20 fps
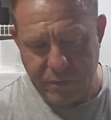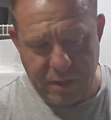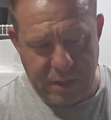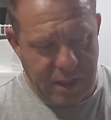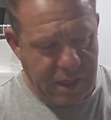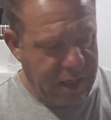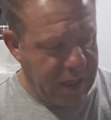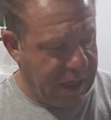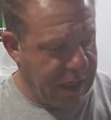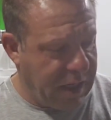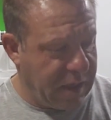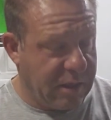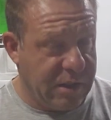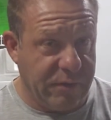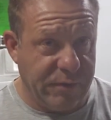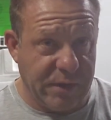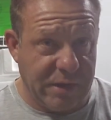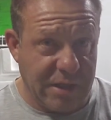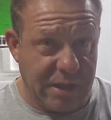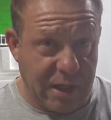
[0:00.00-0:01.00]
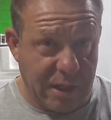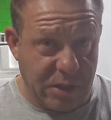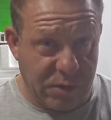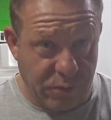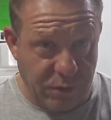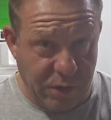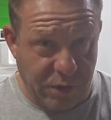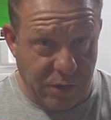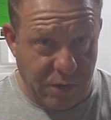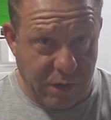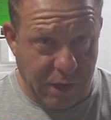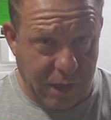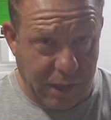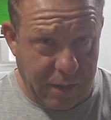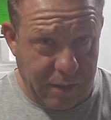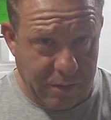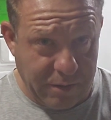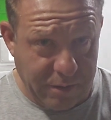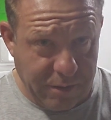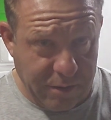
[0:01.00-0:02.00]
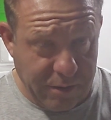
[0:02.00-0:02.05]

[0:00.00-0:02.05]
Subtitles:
In any case, if it's nice where you're at,